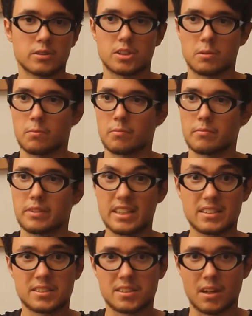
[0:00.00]
some
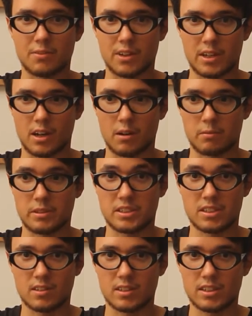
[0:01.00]
neat stuff I got
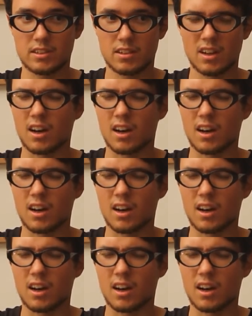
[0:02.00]
recently.